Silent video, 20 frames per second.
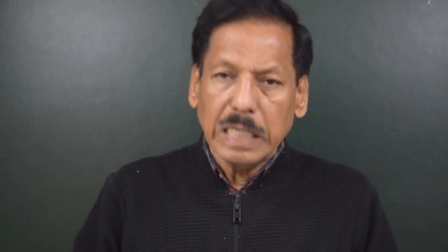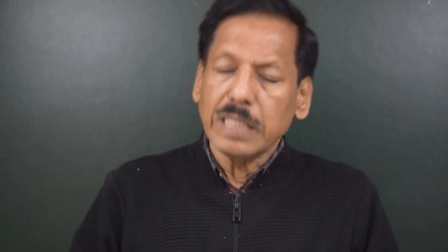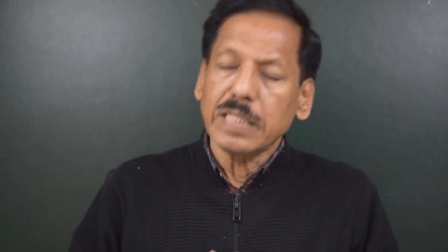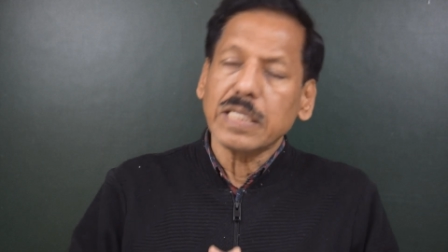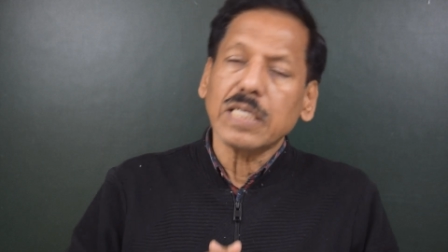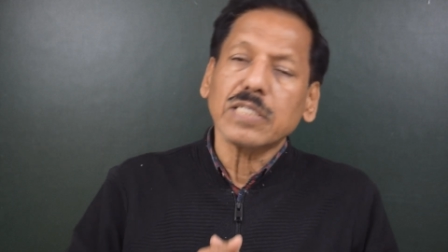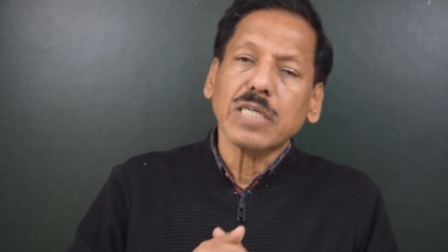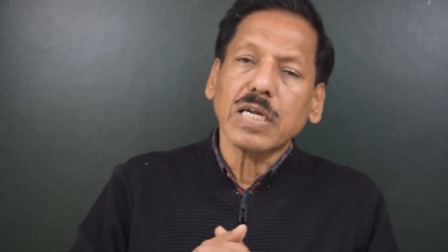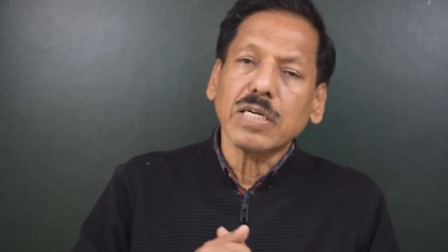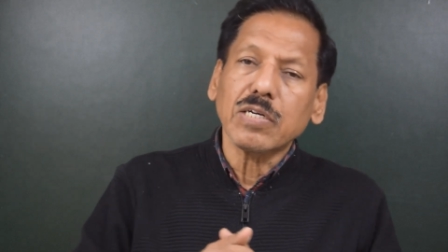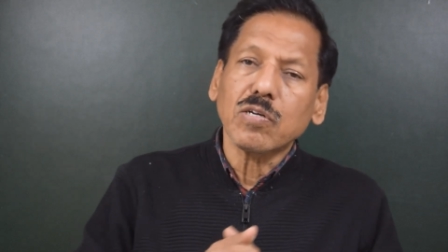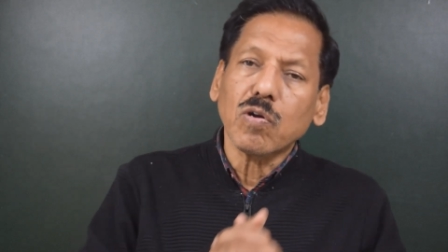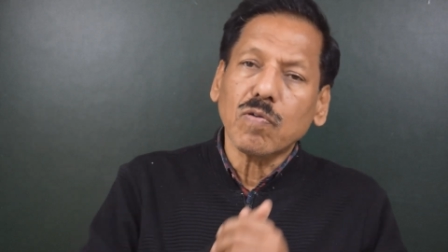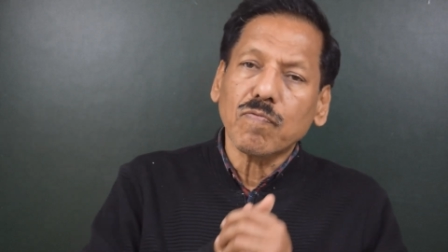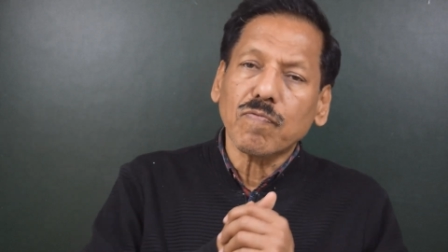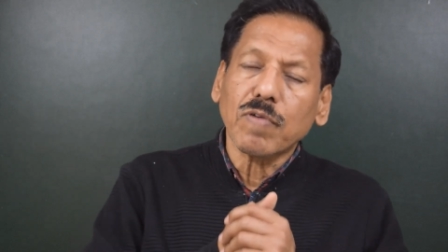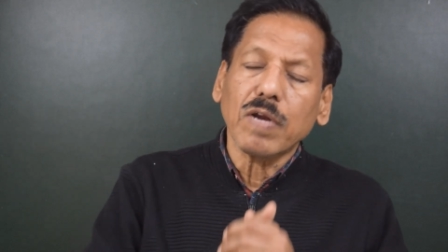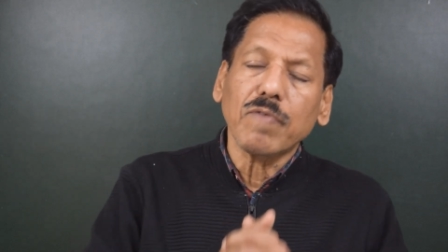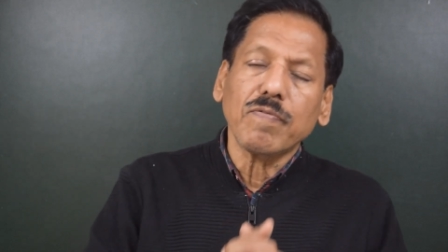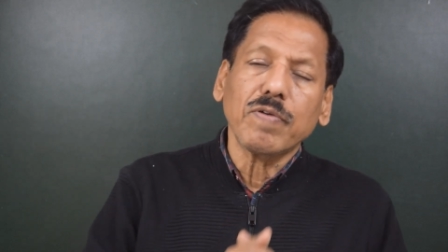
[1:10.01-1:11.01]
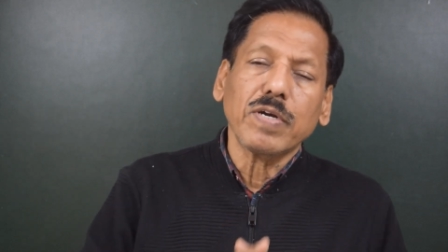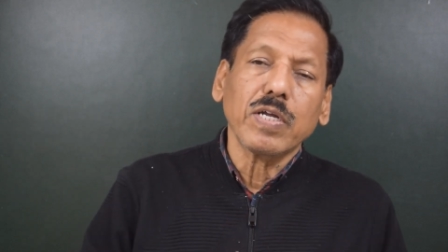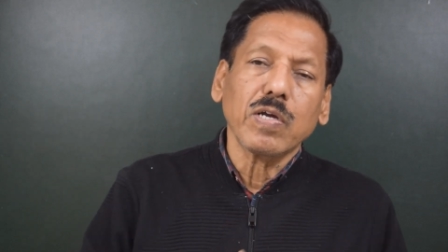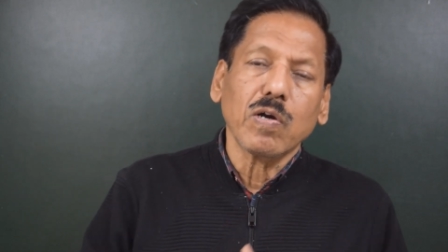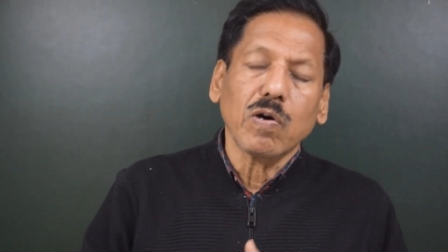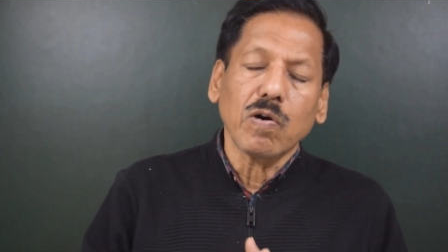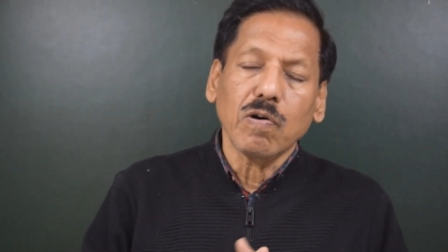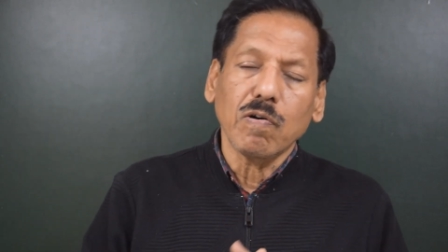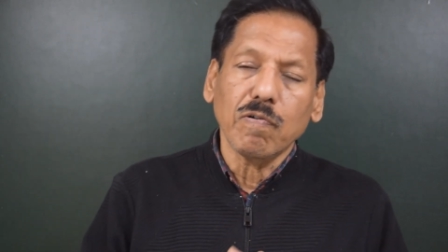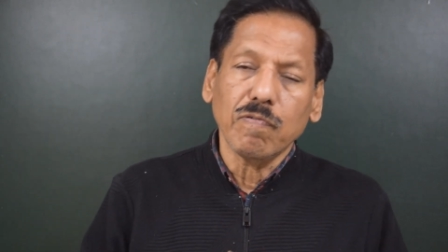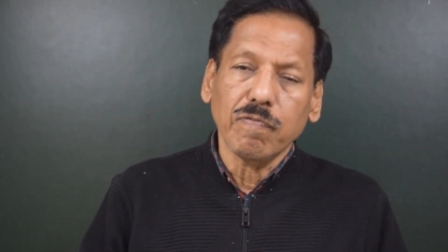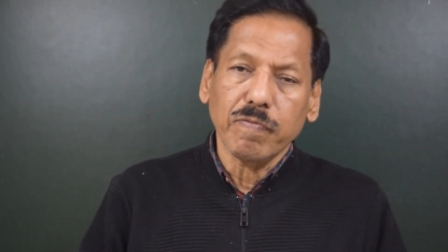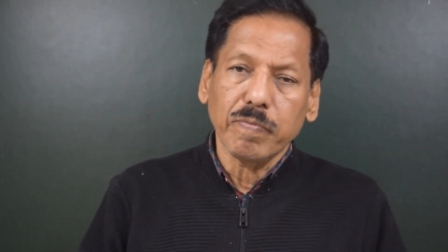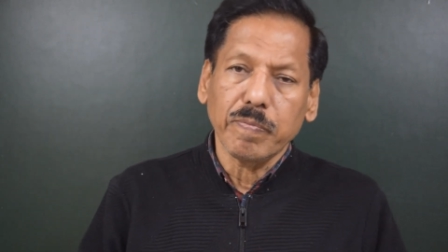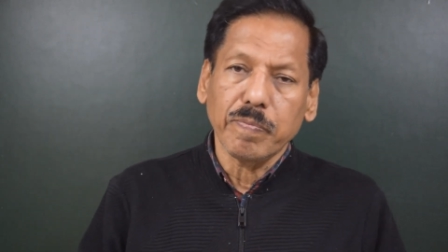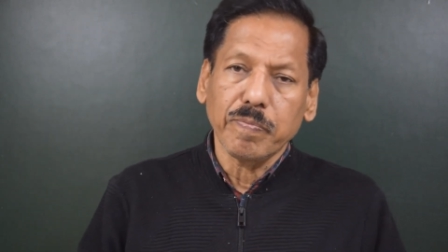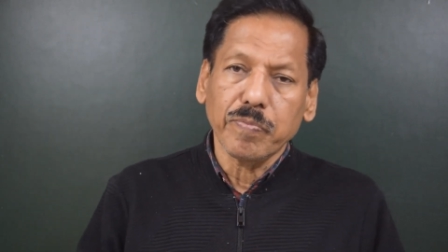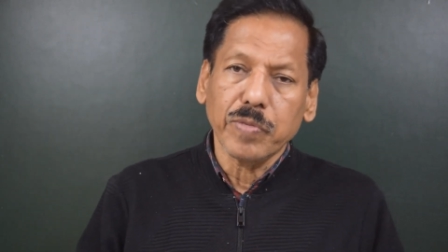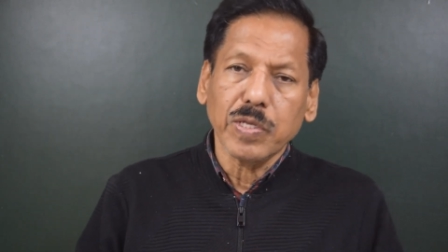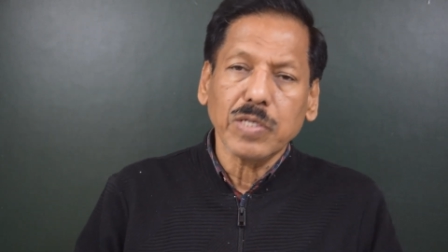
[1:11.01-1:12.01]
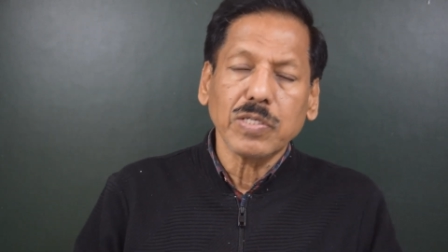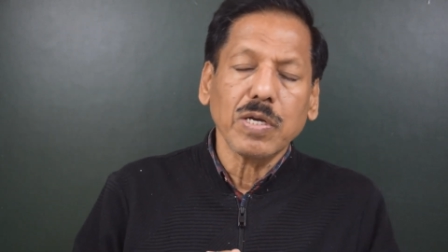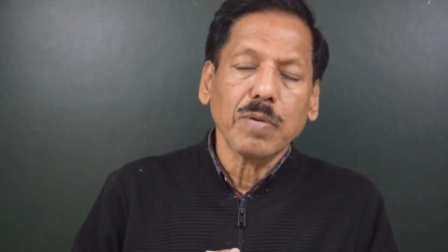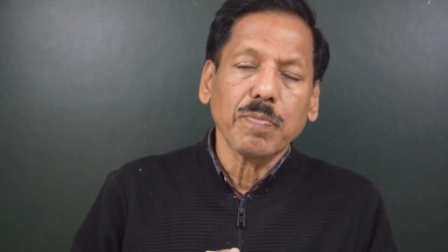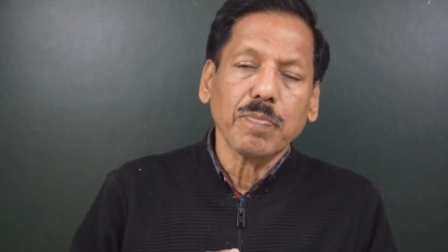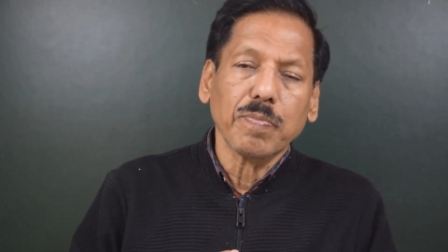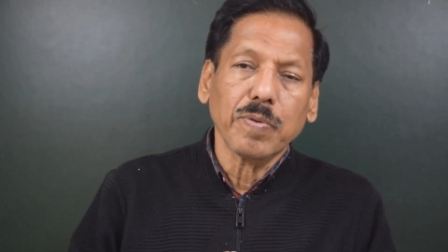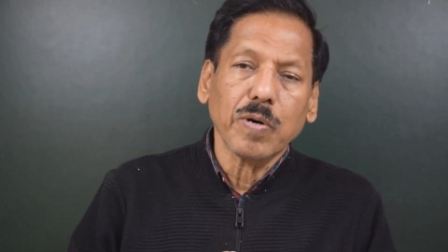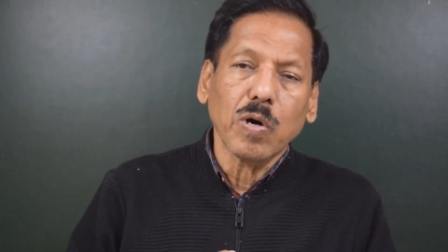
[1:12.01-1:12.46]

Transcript: The center of gravity of the ship